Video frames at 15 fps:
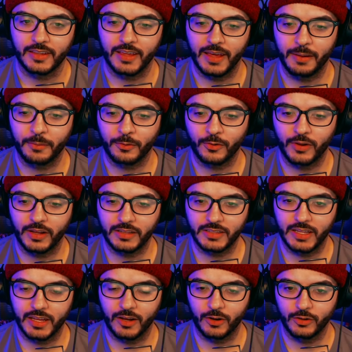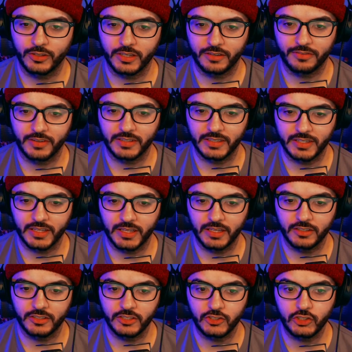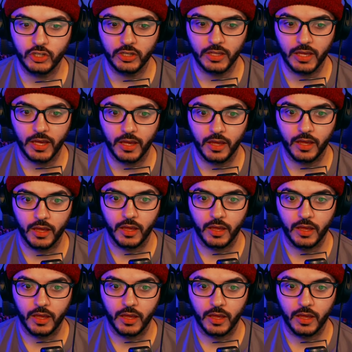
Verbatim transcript: Yeah, crank that. Oh, you gotta find the key. She took it.